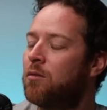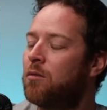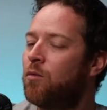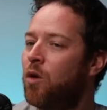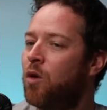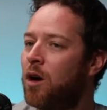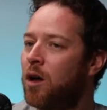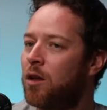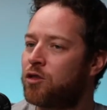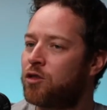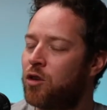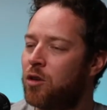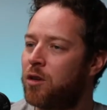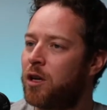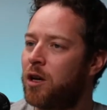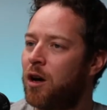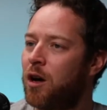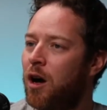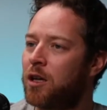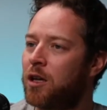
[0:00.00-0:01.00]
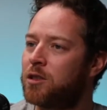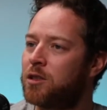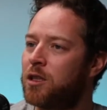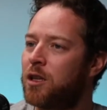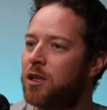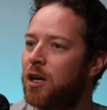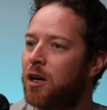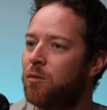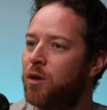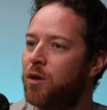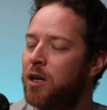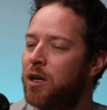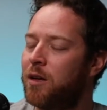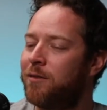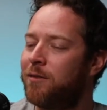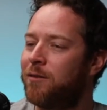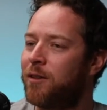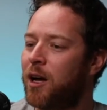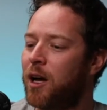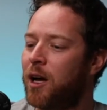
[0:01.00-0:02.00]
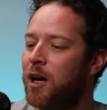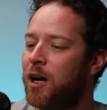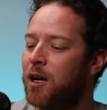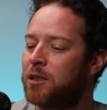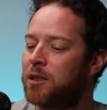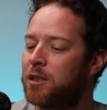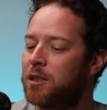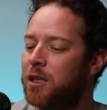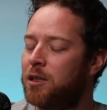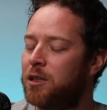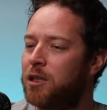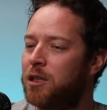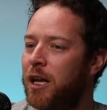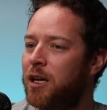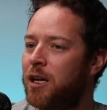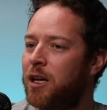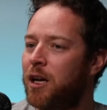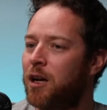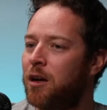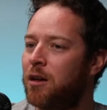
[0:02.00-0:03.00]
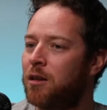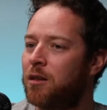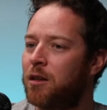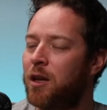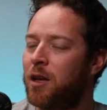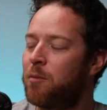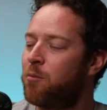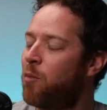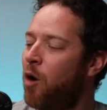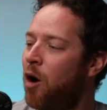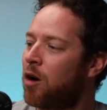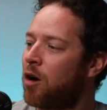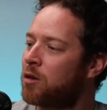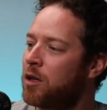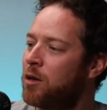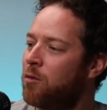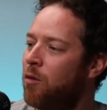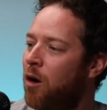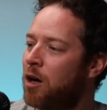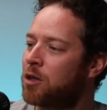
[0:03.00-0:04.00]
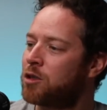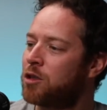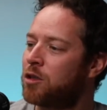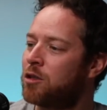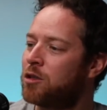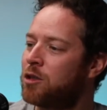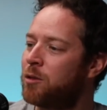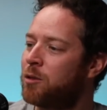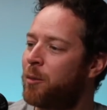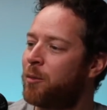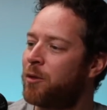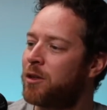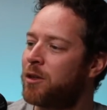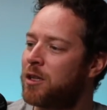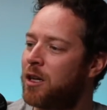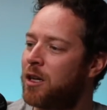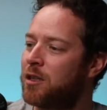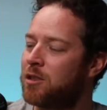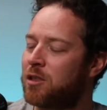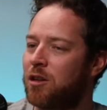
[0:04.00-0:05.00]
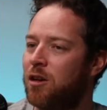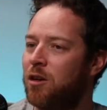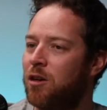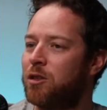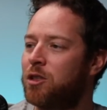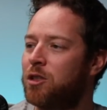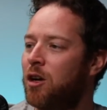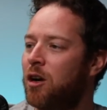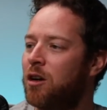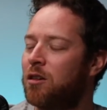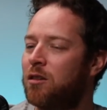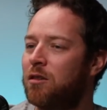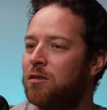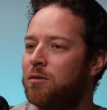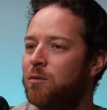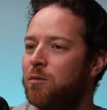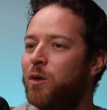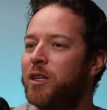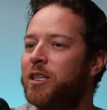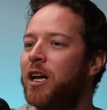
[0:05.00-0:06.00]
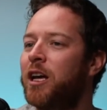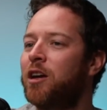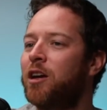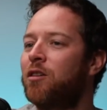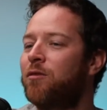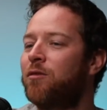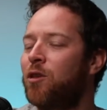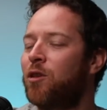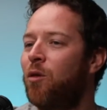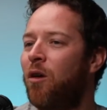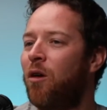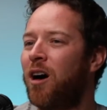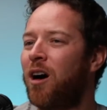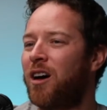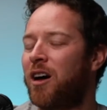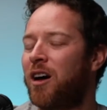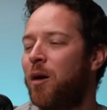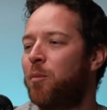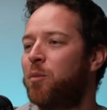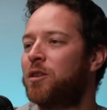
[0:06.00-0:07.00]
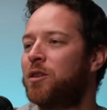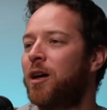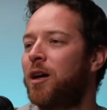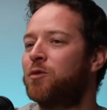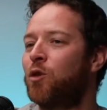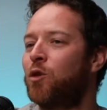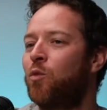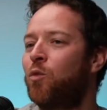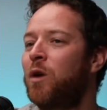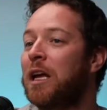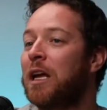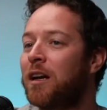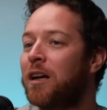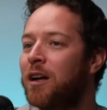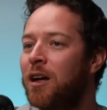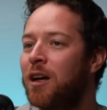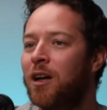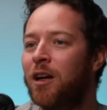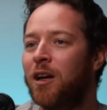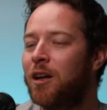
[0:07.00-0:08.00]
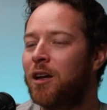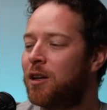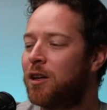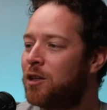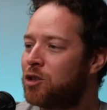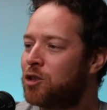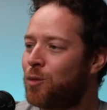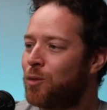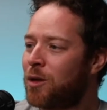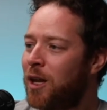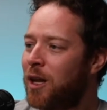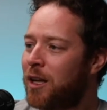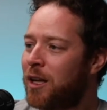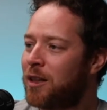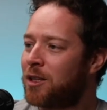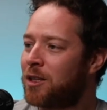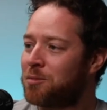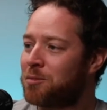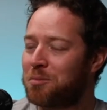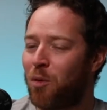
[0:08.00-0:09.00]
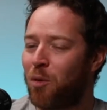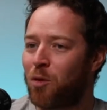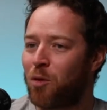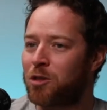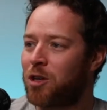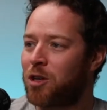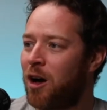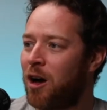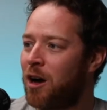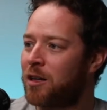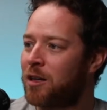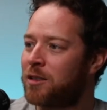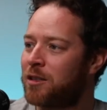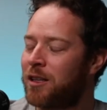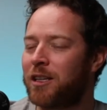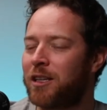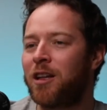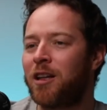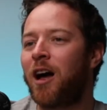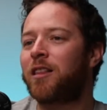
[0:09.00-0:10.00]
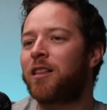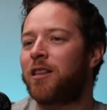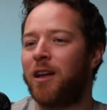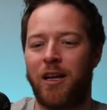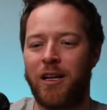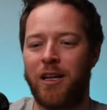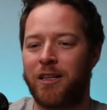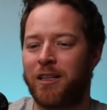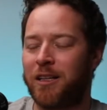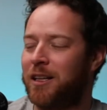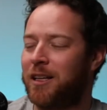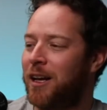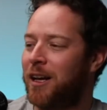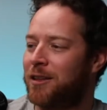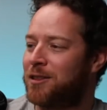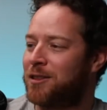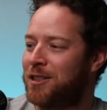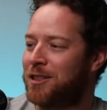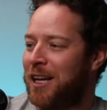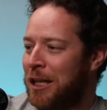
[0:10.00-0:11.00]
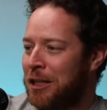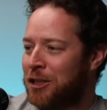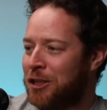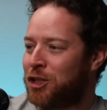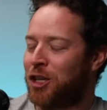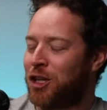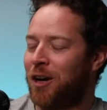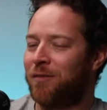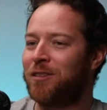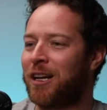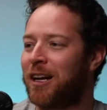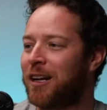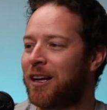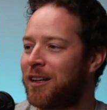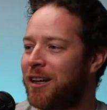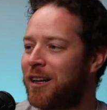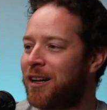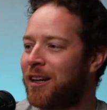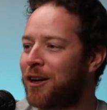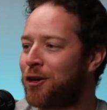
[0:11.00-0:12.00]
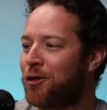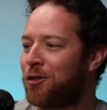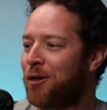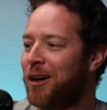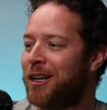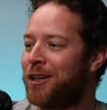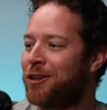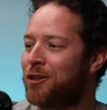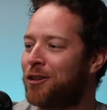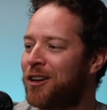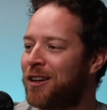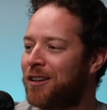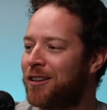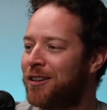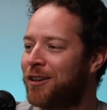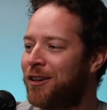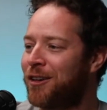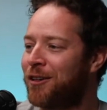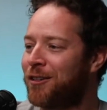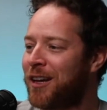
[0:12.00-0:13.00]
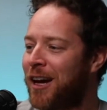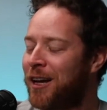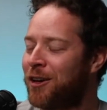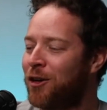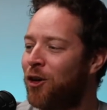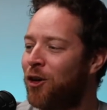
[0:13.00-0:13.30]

Well, so the Aussie that we've did daycare, they hardly walked her. Do you remember he said? He's like, we take her for a walk a couple times a week. So we're like, this poor dog, it's like not that it gets shoved in a crate or, kennel.